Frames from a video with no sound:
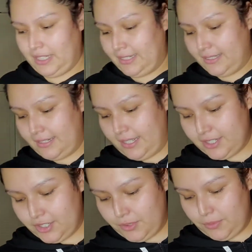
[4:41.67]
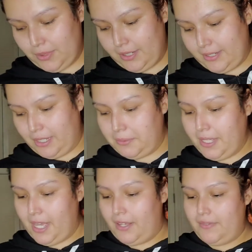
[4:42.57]
The next one that we
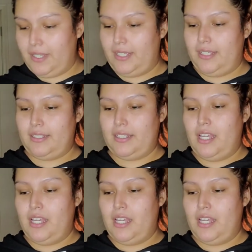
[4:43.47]
have is